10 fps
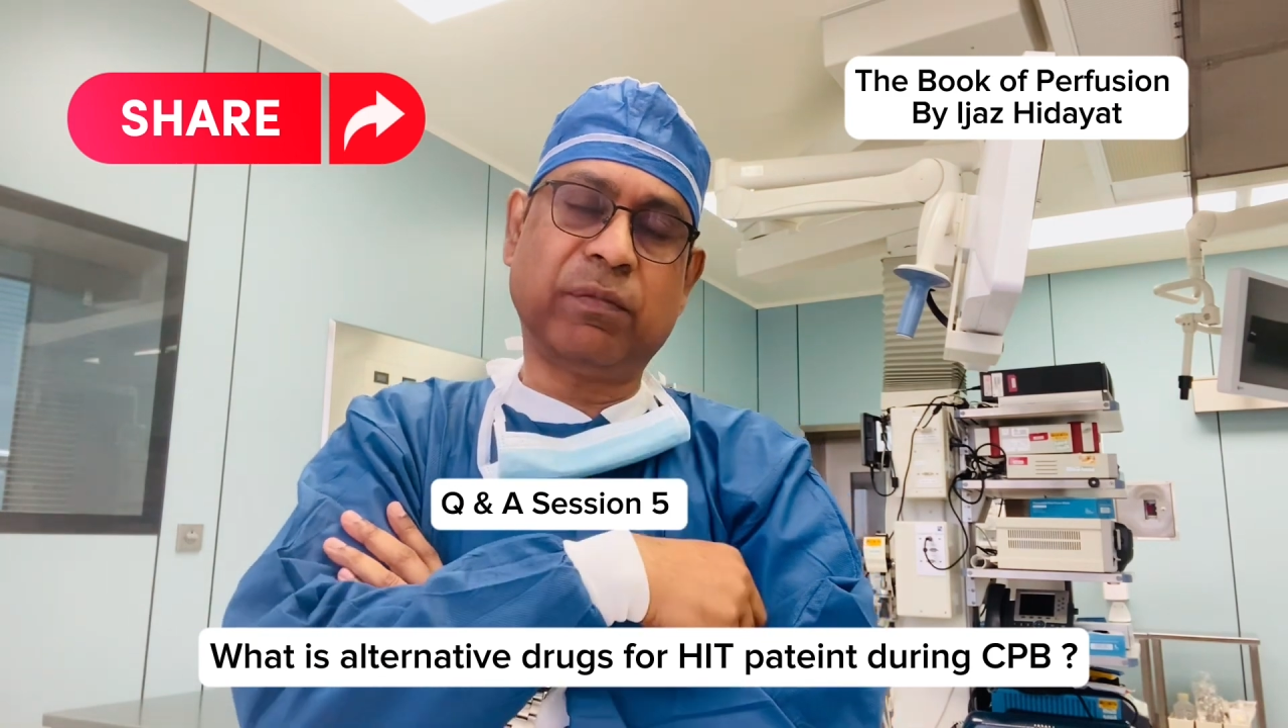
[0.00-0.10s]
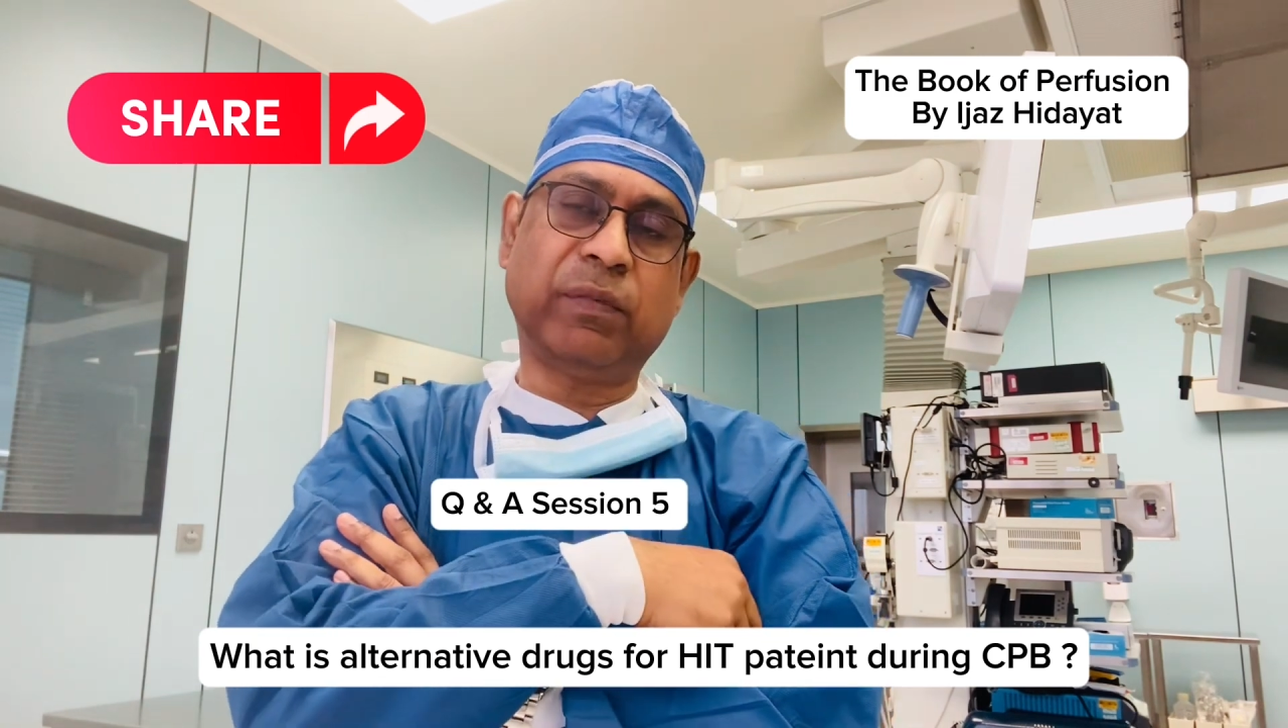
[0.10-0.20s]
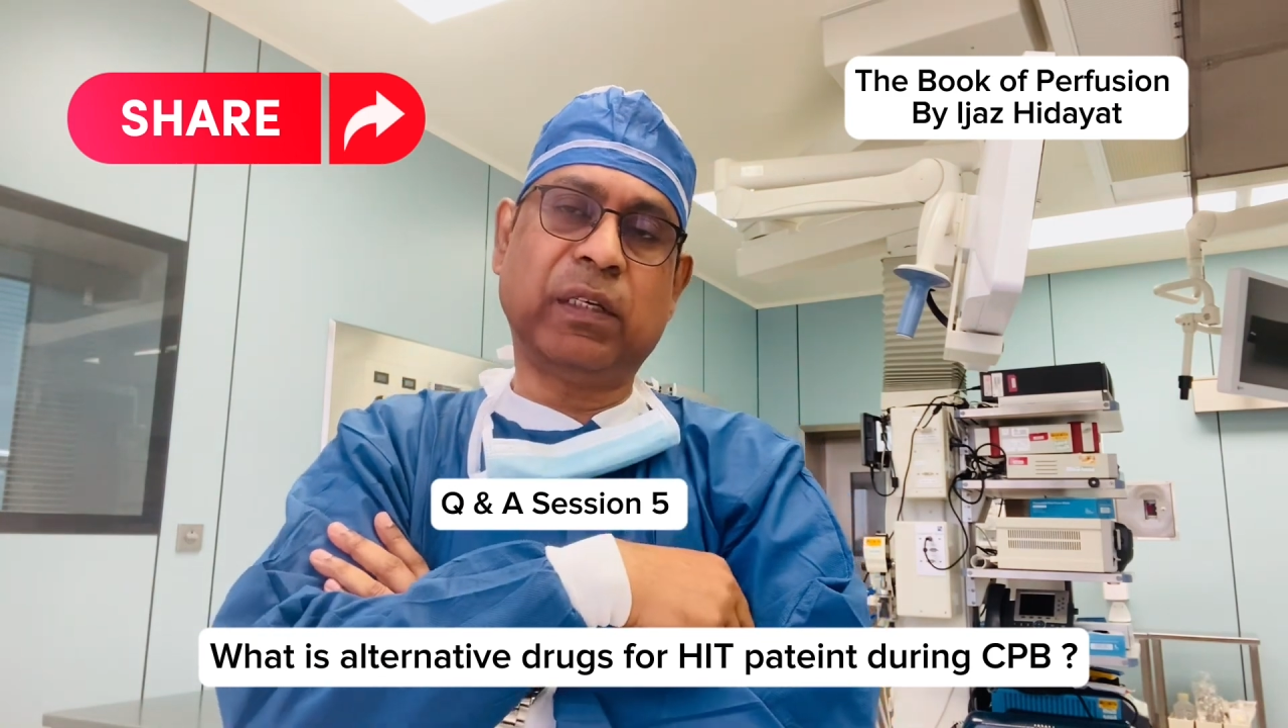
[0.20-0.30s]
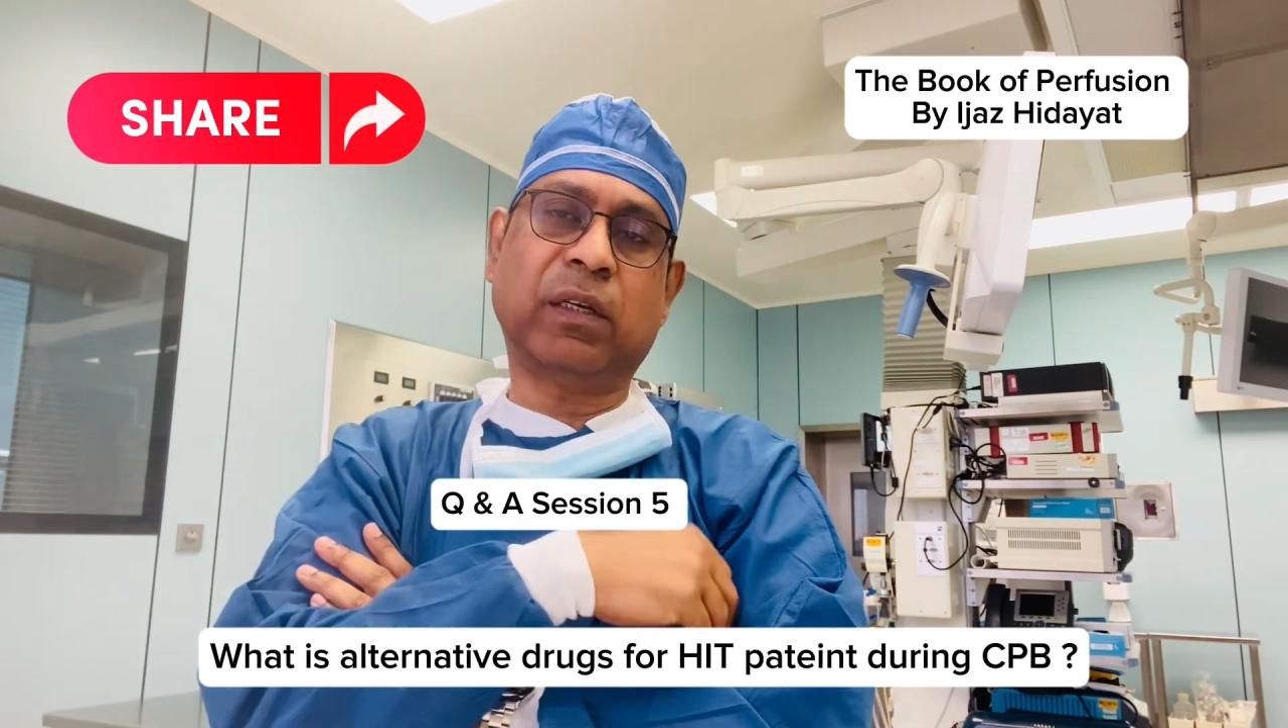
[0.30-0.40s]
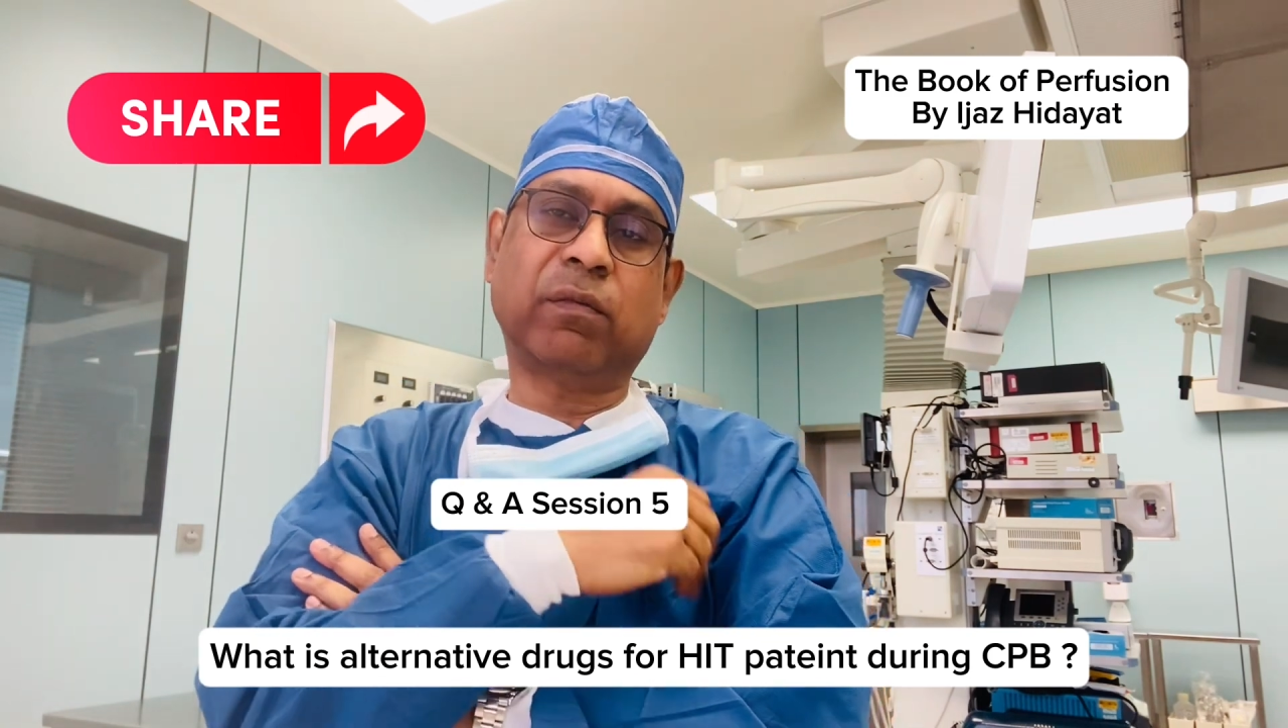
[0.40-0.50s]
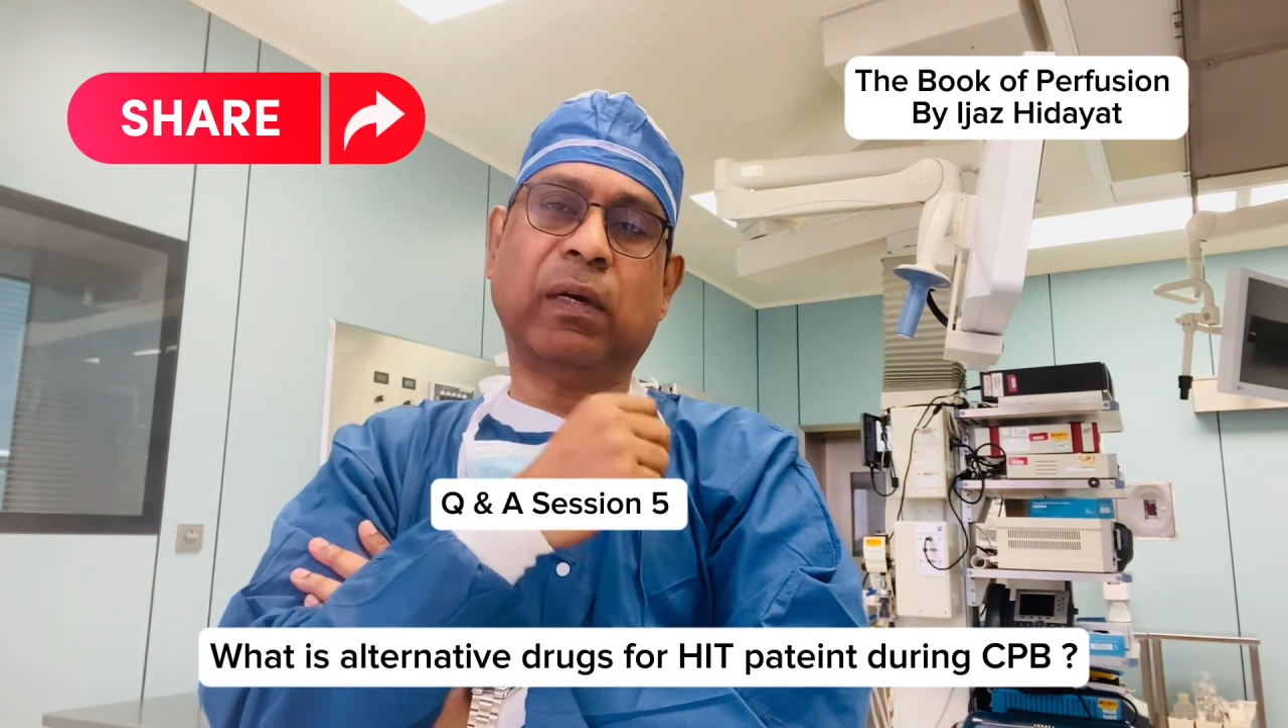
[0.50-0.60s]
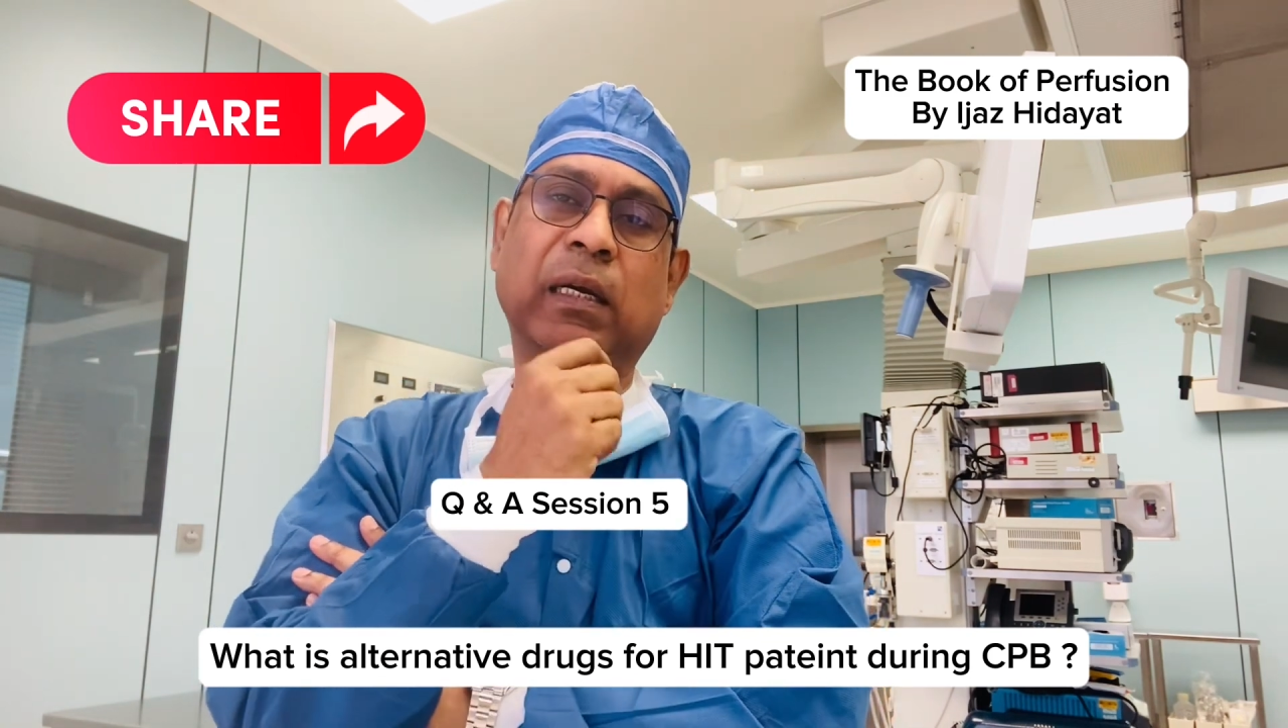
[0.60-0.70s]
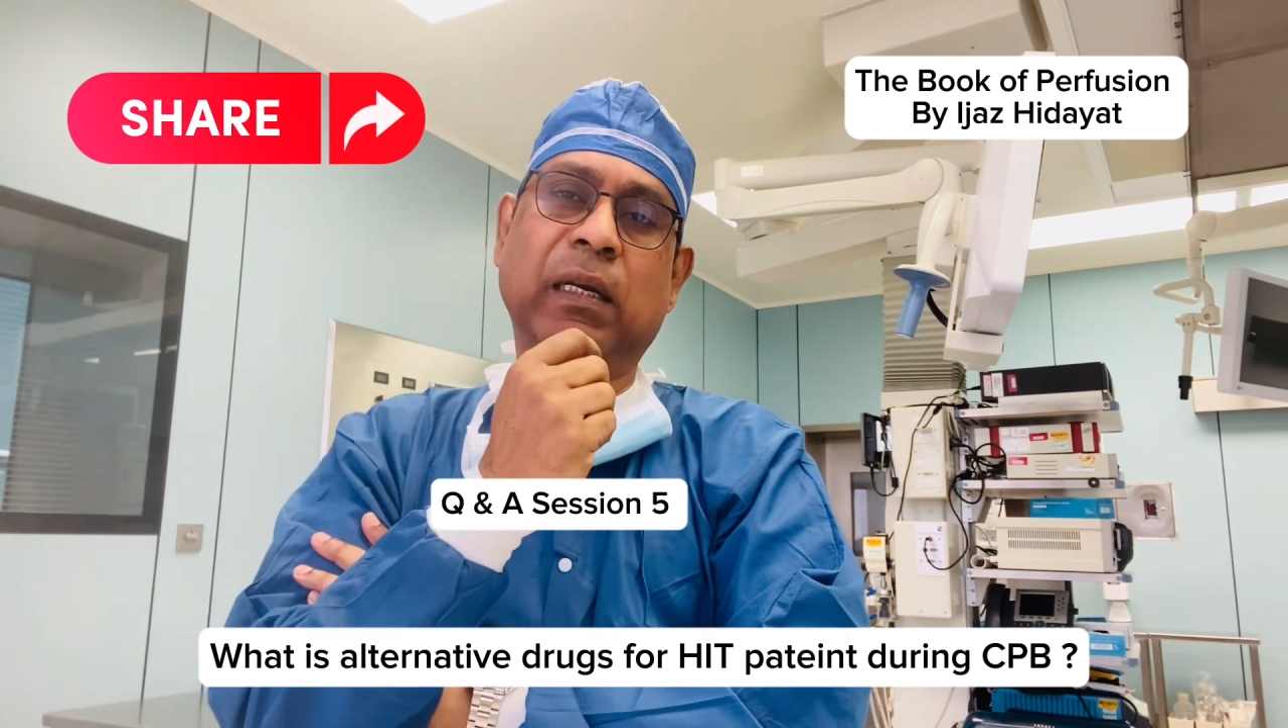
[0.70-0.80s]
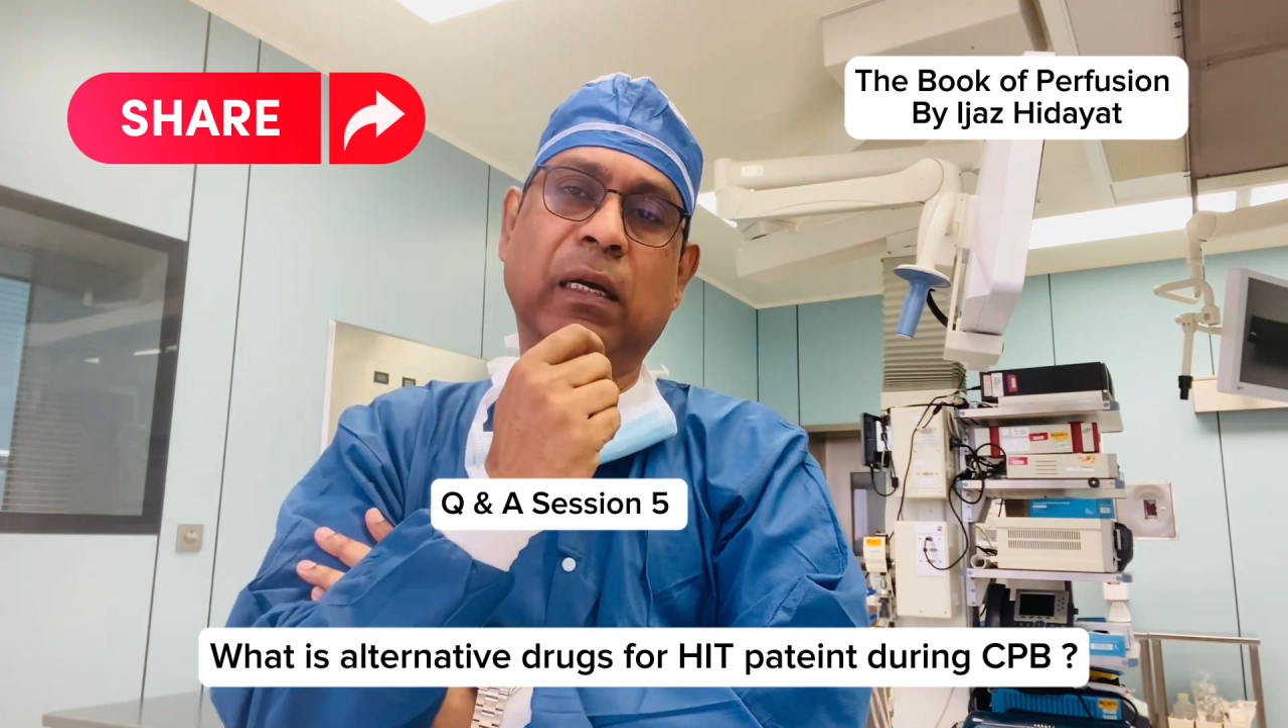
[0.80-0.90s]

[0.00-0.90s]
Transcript: we required